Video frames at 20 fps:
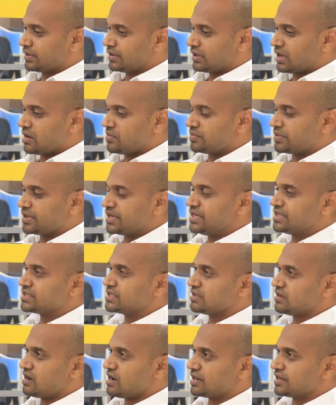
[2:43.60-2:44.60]
companies
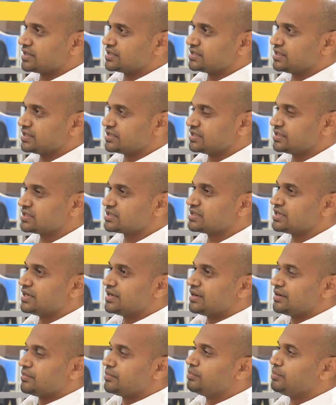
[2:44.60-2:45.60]
and organizations
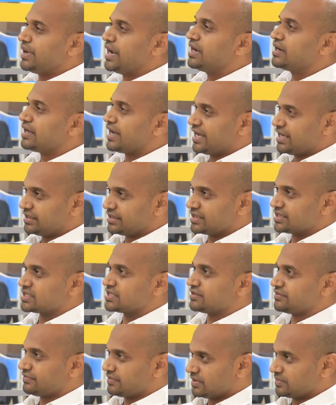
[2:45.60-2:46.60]
may
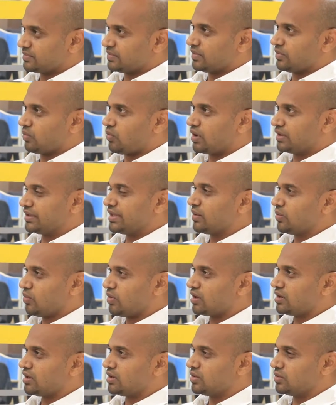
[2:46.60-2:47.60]
digress from what they
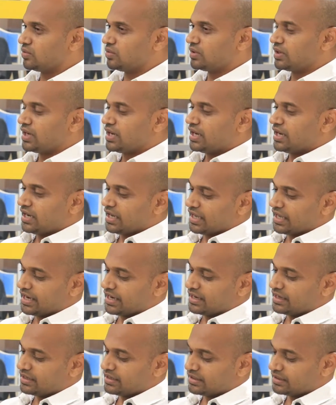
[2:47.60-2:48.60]
want to do
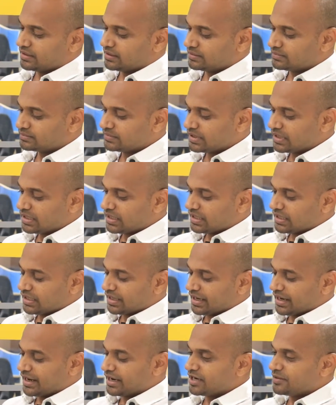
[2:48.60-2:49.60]
and
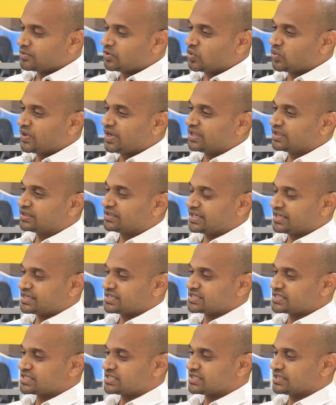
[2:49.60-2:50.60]
end up doing
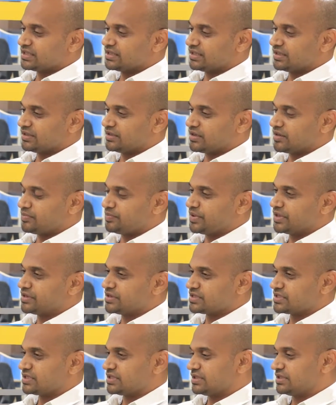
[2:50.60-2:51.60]
things
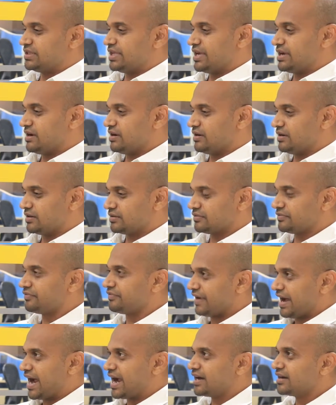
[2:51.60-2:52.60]
because they are
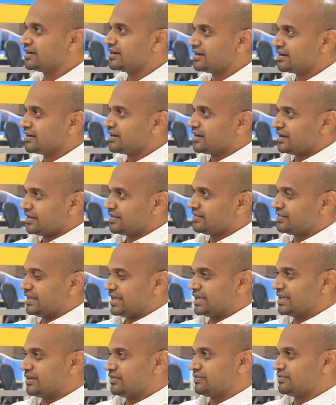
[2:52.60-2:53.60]
fad.
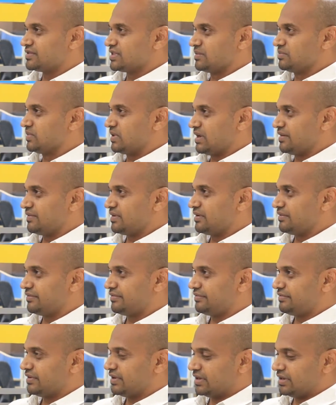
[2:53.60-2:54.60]
They give some level
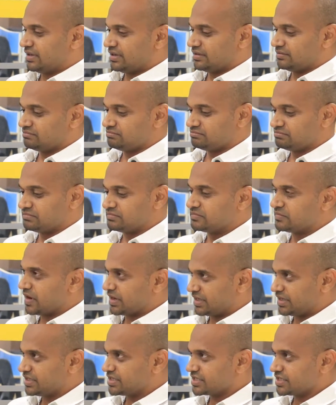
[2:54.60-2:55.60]
of
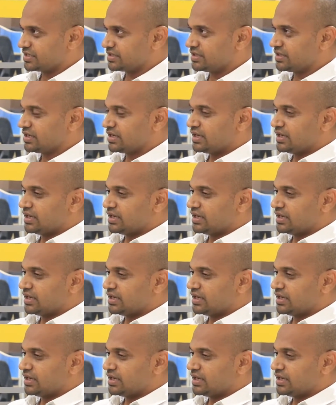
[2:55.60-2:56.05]
attention.